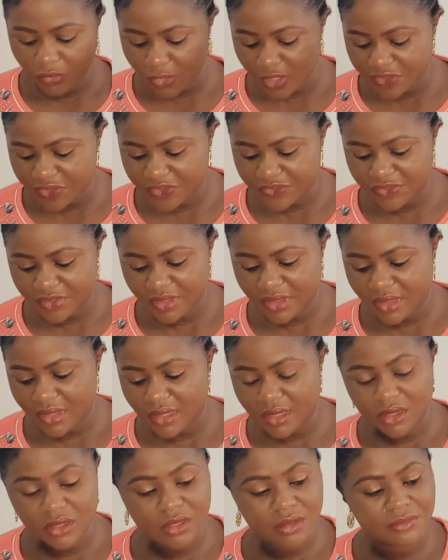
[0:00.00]
this is
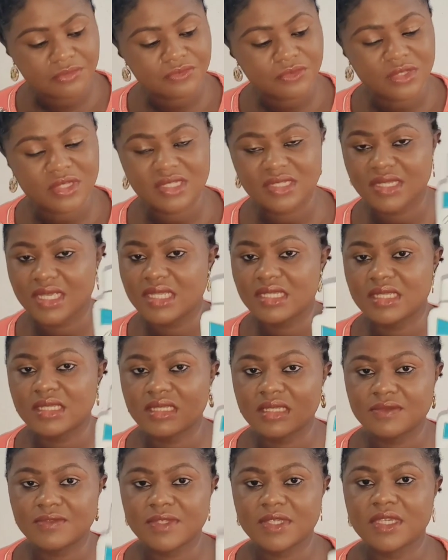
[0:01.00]
the for the
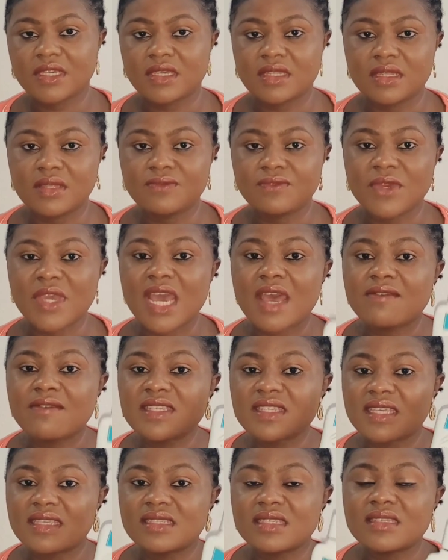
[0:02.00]
sensitive skin. If you have
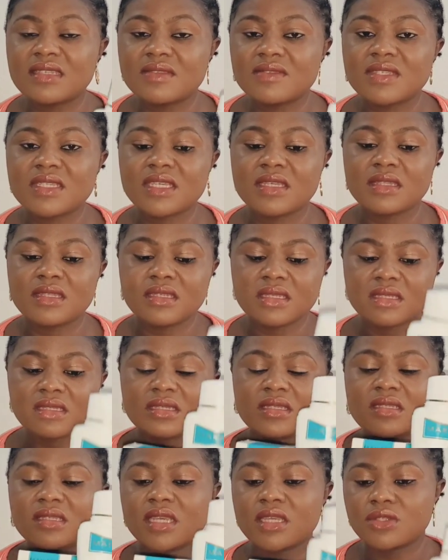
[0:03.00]
sensitive skin, this is
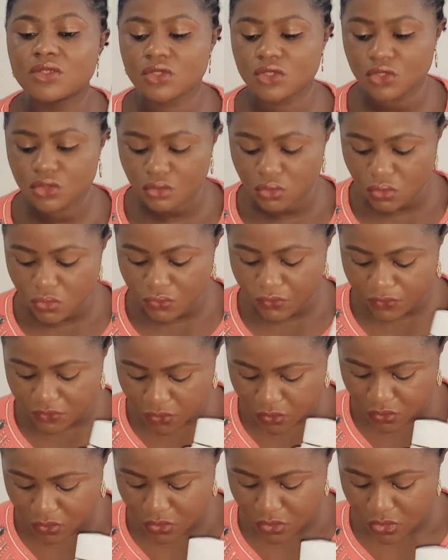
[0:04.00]
the set you should go
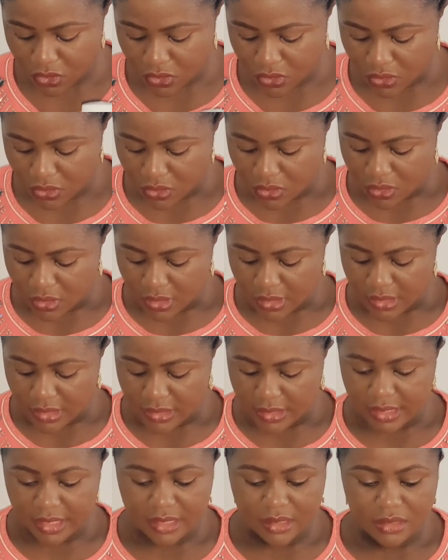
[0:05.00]
for.
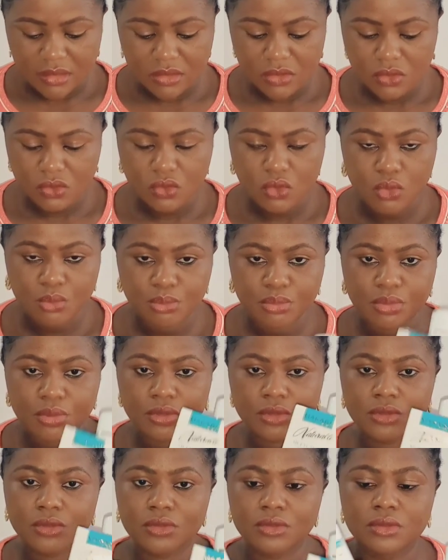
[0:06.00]
Get the soap,
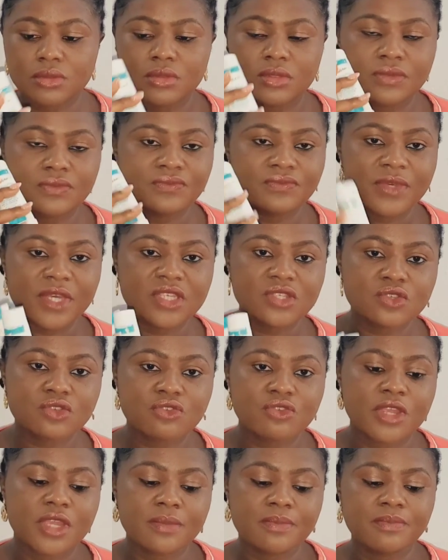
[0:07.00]
the face
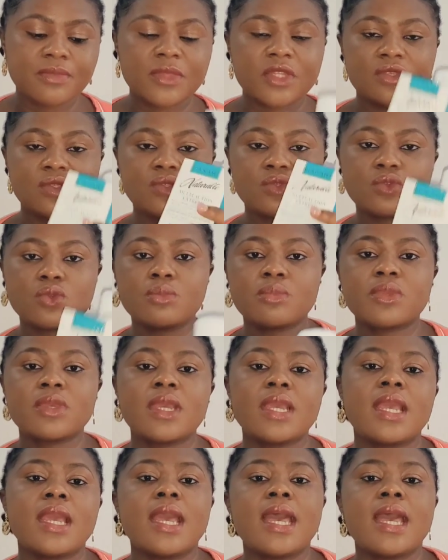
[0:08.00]
cream, the soap,